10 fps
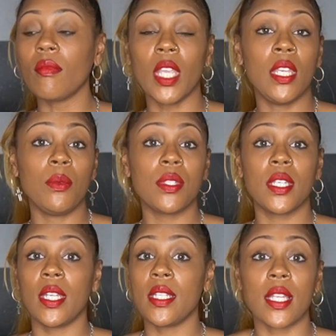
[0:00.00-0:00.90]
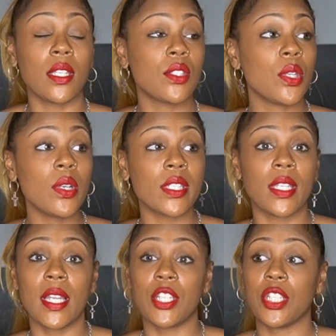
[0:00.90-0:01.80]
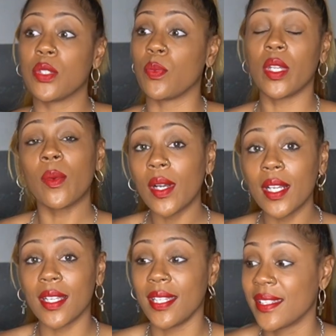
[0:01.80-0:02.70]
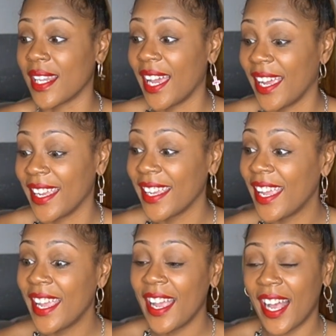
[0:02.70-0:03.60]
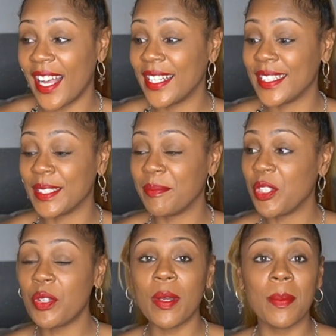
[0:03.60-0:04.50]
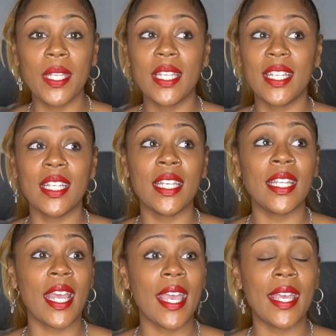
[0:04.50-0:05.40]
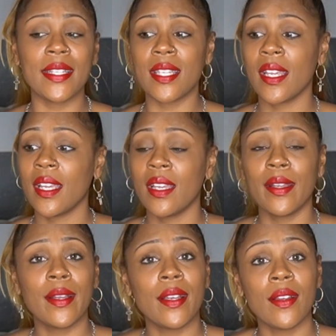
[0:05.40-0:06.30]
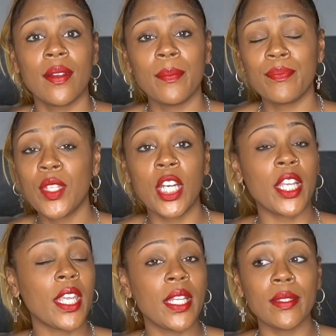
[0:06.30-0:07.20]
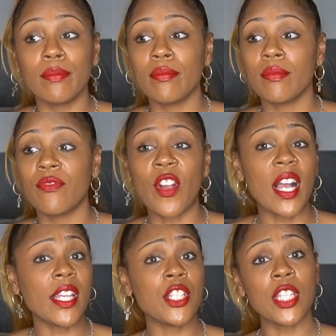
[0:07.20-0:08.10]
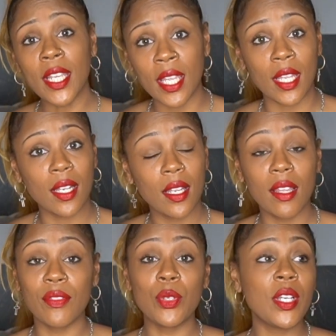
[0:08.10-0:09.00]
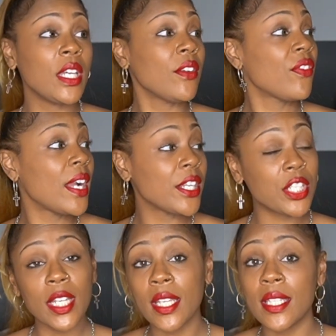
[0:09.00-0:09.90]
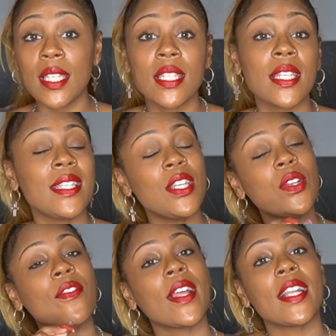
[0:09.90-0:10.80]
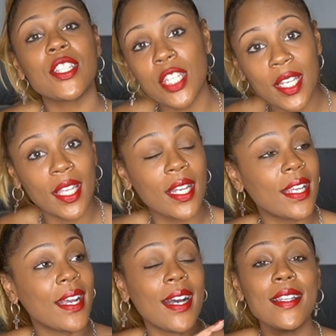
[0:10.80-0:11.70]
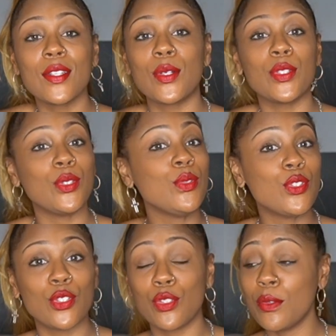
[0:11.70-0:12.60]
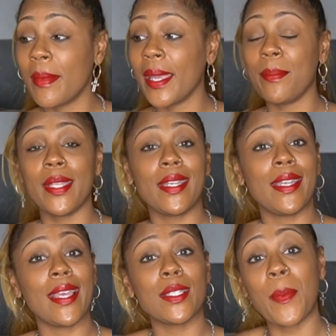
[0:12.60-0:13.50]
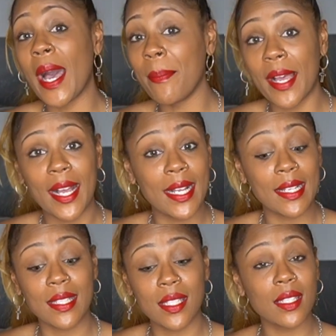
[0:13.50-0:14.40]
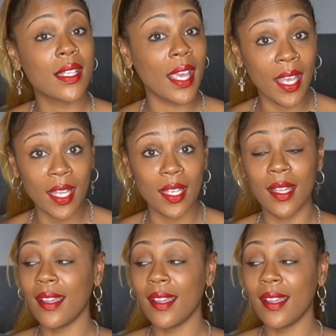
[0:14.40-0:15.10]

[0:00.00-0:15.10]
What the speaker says: He was good at telling stories, and that's just what it was. Like, you could be good at cooking, frying chicken. If you good at frying chicken, sis, continue to fry that chicken and God is gonna use you. You might be the next Popeyes, okay?